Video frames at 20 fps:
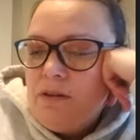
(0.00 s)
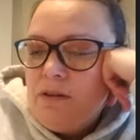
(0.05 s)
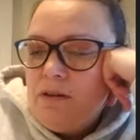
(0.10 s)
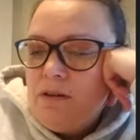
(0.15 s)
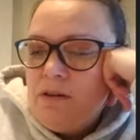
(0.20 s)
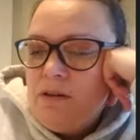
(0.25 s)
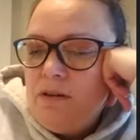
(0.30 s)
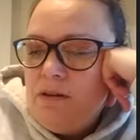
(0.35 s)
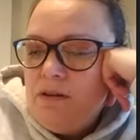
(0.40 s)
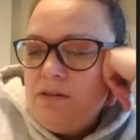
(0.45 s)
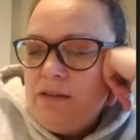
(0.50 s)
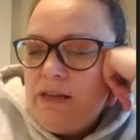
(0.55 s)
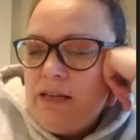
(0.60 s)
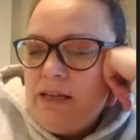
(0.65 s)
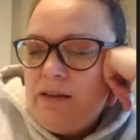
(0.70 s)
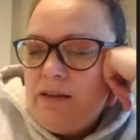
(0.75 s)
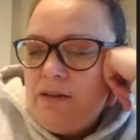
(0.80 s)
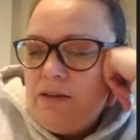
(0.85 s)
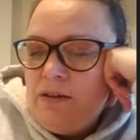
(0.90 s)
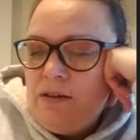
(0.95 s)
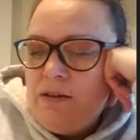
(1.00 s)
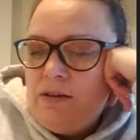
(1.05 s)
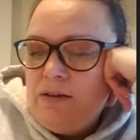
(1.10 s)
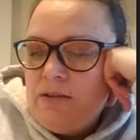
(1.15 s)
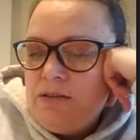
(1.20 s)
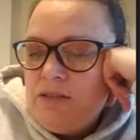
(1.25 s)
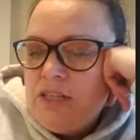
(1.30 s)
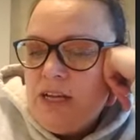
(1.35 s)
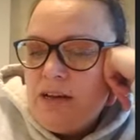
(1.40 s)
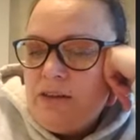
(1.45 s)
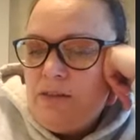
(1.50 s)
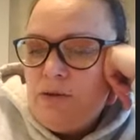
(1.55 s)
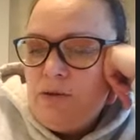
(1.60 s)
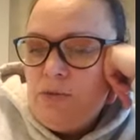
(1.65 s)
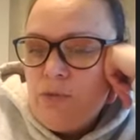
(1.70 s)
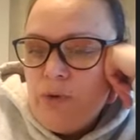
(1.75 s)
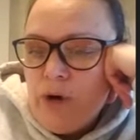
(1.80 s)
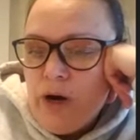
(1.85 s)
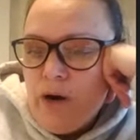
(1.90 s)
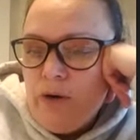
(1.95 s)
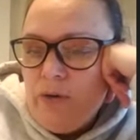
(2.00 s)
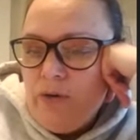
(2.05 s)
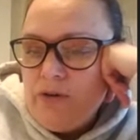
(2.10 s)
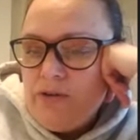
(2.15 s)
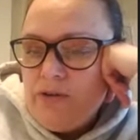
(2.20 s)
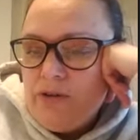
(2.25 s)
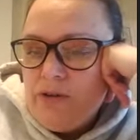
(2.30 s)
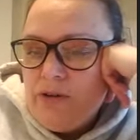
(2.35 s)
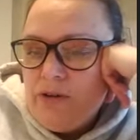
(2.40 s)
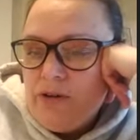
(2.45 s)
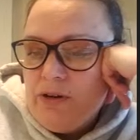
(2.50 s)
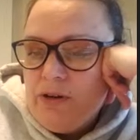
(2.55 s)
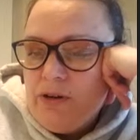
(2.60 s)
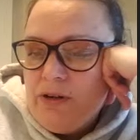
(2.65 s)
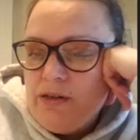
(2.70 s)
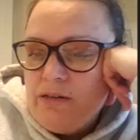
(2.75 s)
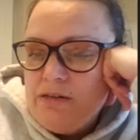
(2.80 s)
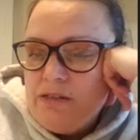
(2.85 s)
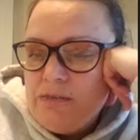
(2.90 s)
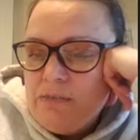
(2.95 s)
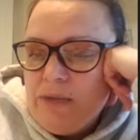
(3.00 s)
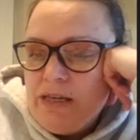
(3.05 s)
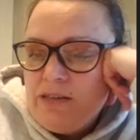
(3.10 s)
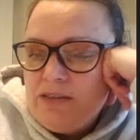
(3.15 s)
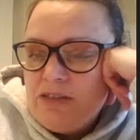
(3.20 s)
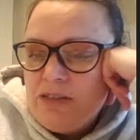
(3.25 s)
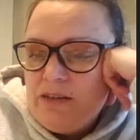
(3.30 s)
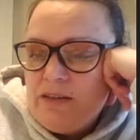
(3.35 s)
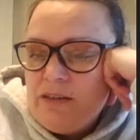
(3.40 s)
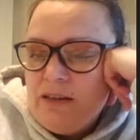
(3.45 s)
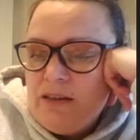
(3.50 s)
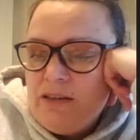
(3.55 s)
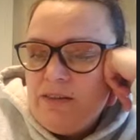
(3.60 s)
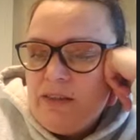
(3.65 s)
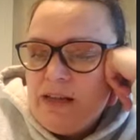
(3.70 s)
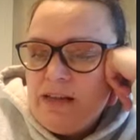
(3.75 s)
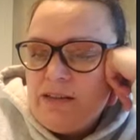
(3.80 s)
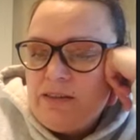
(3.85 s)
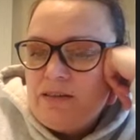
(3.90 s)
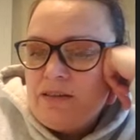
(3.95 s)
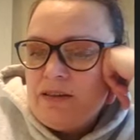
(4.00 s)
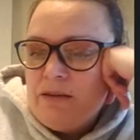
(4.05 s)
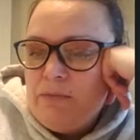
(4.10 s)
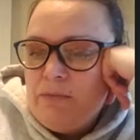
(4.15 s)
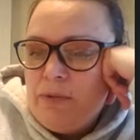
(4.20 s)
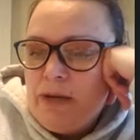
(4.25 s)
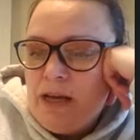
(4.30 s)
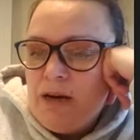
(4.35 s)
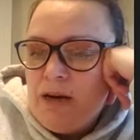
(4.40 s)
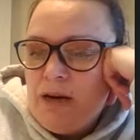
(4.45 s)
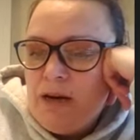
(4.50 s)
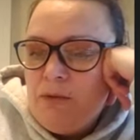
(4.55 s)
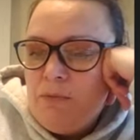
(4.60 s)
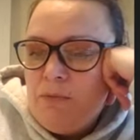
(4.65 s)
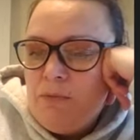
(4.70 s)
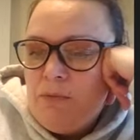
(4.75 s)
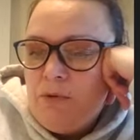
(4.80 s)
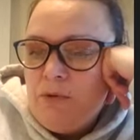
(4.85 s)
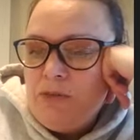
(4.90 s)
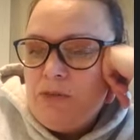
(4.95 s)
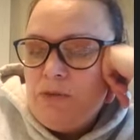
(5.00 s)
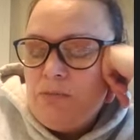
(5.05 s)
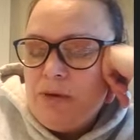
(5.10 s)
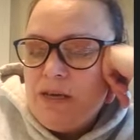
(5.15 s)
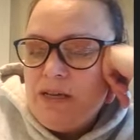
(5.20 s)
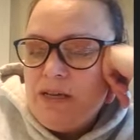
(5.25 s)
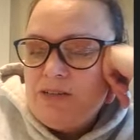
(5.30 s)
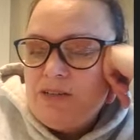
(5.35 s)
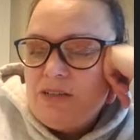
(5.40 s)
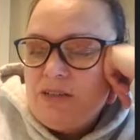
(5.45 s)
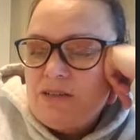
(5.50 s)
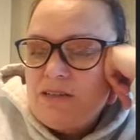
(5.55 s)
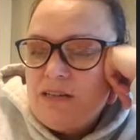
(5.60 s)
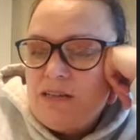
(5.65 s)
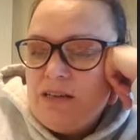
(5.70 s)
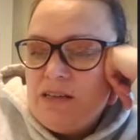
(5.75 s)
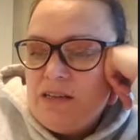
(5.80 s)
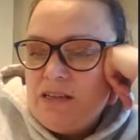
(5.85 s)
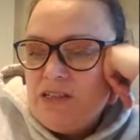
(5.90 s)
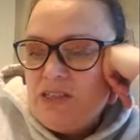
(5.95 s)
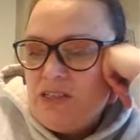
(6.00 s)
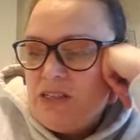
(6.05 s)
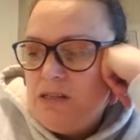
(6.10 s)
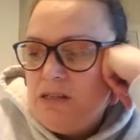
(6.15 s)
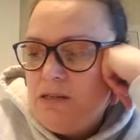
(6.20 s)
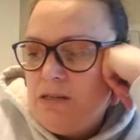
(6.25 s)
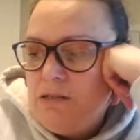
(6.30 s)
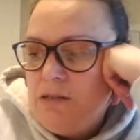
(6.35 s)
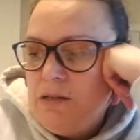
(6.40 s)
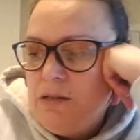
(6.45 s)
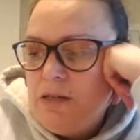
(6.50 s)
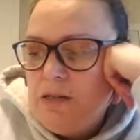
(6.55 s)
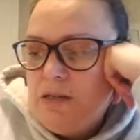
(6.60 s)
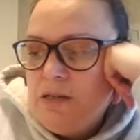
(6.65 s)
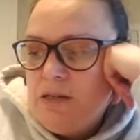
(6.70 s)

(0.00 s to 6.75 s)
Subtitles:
like check the route to make sure that that's compatible with the patient's condition.